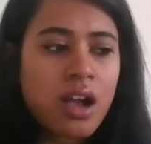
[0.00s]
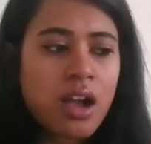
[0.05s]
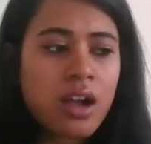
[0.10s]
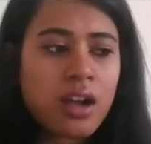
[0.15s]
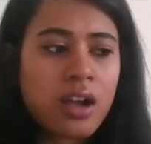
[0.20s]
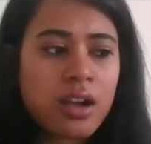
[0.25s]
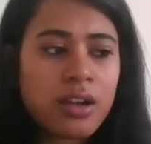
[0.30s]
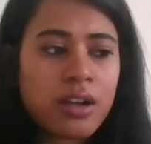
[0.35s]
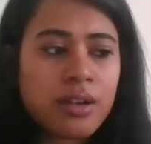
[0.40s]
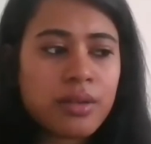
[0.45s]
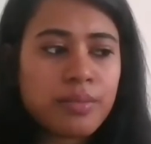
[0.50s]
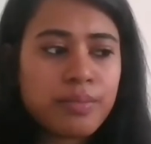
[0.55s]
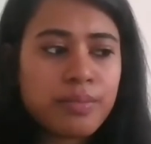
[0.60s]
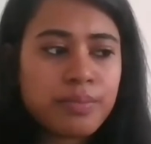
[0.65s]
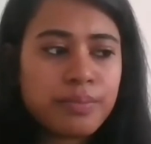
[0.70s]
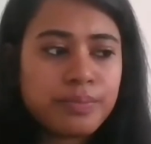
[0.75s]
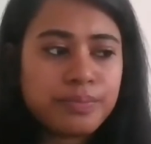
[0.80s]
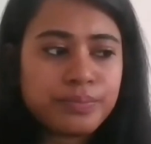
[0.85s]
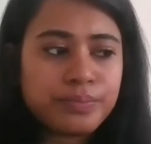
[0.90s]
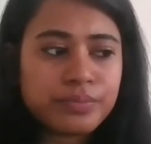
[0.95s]
uh,
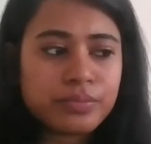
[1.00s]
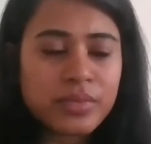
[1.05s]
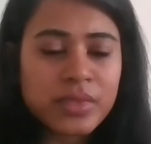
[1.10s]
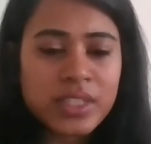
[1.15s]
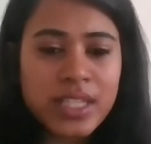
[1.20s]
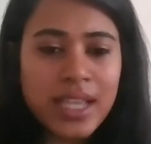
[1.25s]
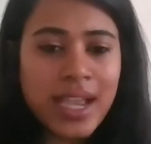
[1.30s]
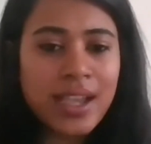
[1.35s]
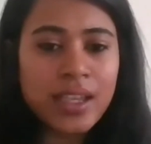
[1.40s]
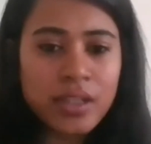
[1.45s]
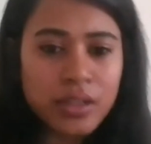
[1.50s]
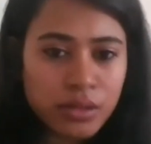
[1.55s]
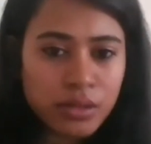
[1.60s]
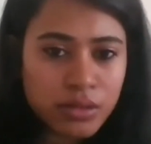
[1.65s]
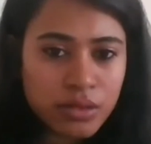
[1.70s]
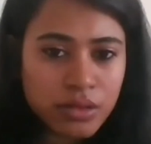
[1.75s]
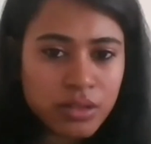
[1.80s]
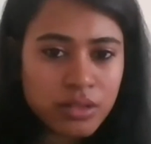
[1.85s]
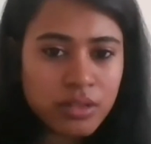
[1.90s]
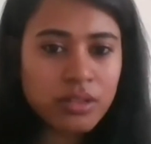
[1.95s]

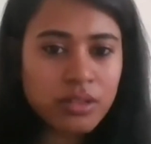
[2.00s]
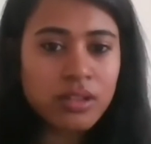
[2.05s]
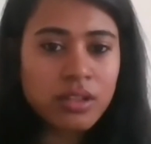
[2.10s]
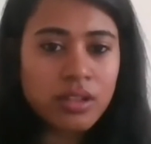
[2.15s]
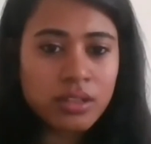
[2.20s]
diodes.